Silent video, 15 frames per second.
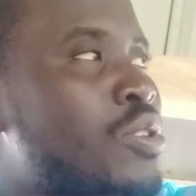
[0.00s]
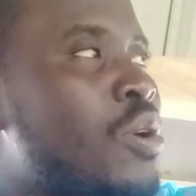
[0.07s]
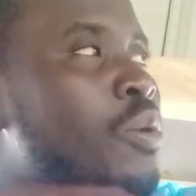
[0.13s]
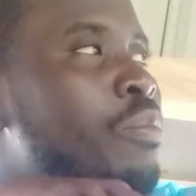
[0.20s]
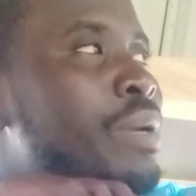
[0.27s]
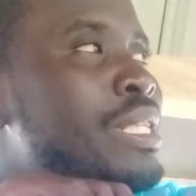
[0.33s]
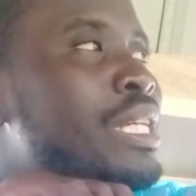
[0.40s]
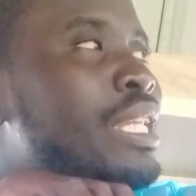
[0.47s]

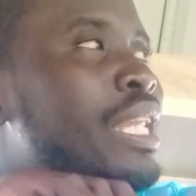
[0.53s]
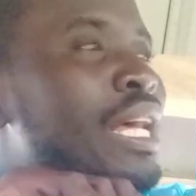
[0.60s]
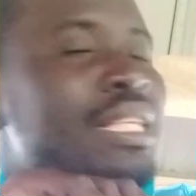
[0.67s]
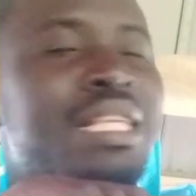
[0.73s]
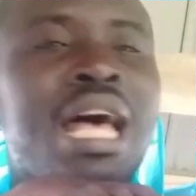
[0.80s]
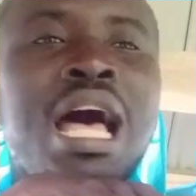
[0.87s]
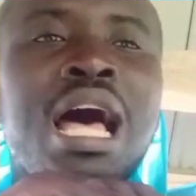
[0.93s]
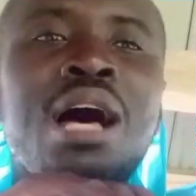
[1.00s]
So basically,
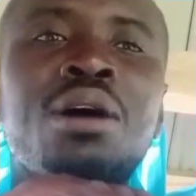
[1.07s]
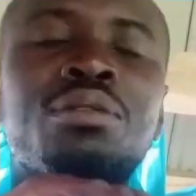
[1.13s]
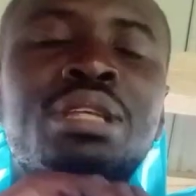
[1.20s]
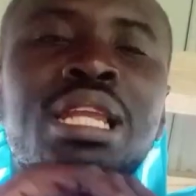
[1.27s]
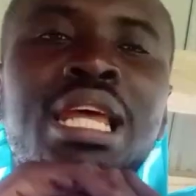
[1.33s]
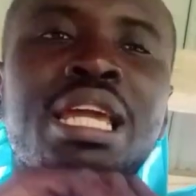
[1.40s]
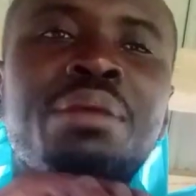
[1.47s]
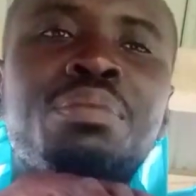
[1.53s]
that's how
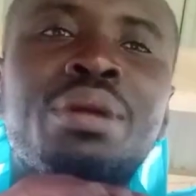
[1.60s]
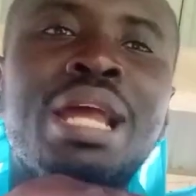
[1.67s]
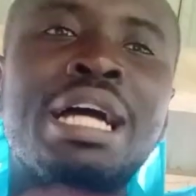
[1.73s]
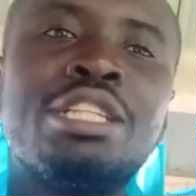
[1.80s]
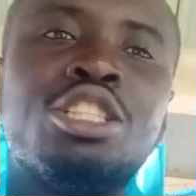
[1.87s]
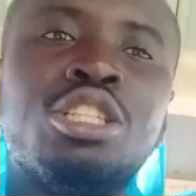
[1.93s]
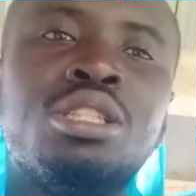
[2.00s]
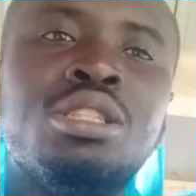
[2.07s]
the laying
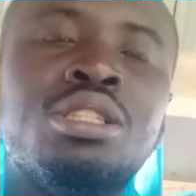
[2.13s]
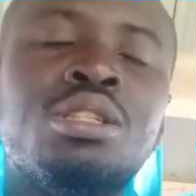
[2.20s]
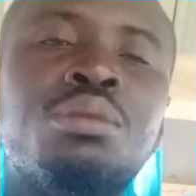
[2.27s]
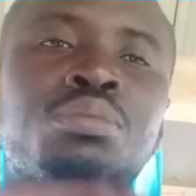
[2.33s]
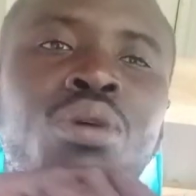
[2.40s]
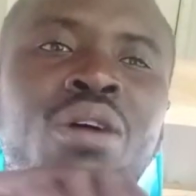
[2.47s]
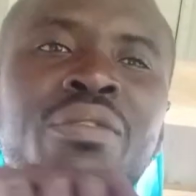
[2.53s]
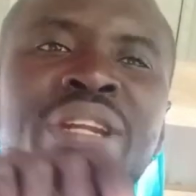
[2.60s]
production
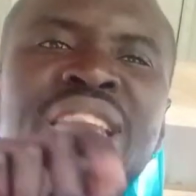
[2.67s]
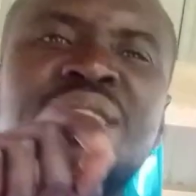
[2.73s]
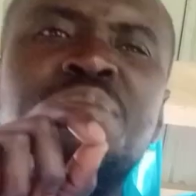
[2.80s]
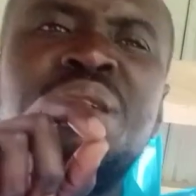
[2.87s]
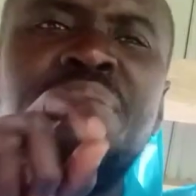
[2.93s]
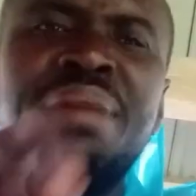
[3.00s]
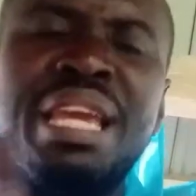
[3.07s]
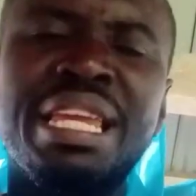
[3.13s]
profit is
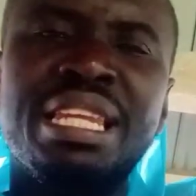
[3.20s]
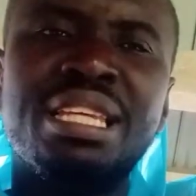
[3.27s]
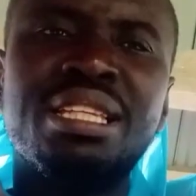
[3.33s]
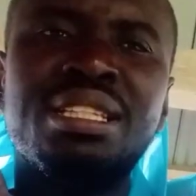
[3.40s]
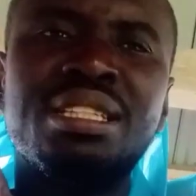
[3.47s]
being made.